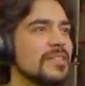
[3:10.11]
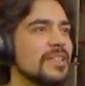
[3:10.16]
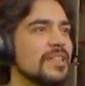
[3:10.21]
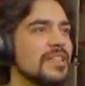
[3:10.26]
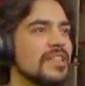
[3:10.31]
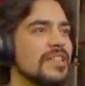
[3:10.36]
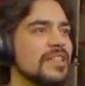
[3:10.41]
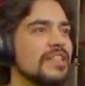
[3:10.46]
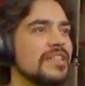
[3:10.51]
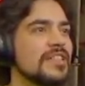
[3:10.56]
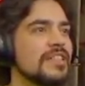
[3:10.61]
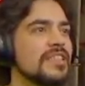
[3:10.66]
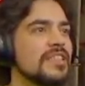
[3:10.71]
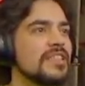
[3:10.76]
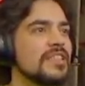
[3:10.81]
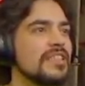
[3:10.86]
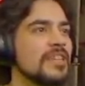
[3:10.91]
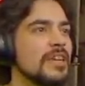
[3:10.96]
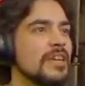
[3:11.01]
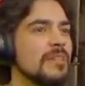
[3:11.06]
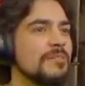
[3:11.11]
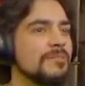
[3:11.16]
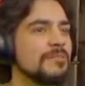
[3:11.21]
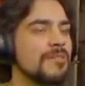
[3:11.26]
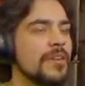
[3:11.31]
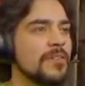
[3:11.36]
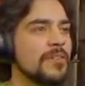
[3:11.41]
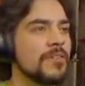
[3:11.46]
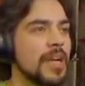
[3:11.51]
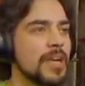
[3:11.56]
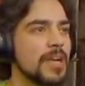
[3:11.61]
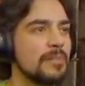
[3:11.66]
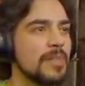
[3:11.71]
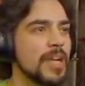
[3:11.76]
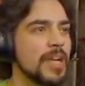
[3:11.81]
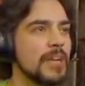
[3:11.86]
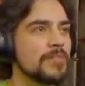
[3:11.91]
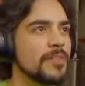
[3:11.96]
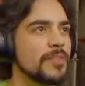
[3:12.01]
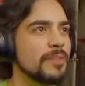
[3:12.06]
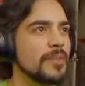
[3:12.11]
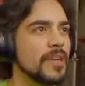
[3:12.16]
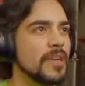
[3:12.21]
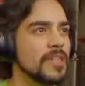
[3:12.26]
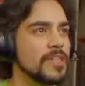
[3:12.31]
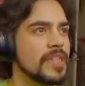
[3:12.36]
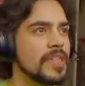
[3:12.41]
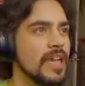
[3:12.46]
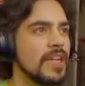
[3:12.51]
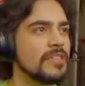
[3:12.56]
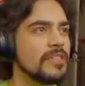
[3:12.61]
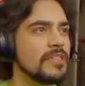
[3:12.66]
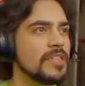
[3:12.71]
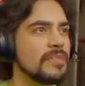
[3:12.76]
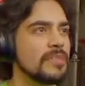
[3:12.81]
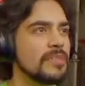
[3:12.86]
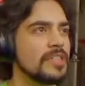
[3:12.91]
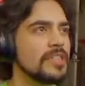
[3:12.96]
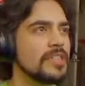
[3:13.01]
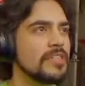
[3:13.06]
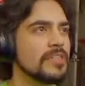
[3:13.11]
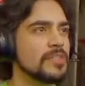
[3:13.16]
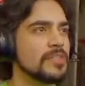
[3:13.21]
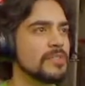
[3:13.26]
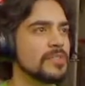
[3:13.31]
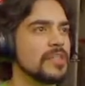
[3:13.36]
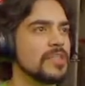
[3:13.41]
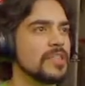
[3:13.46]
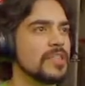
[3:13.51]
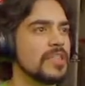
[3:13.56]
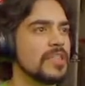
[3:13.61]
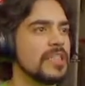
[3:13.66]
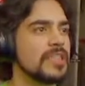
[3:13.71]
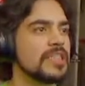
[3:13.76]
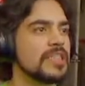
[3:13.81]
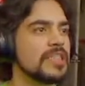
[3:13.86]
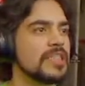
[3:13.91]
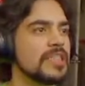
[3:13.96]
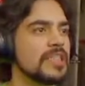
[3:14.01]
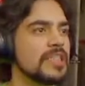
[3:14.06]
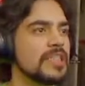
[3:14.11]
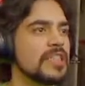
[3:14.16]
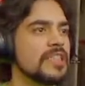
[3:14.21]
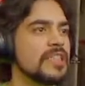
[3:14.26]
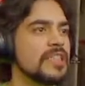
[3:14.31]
Uh, a, a very playful person. I don't take myself super seriously.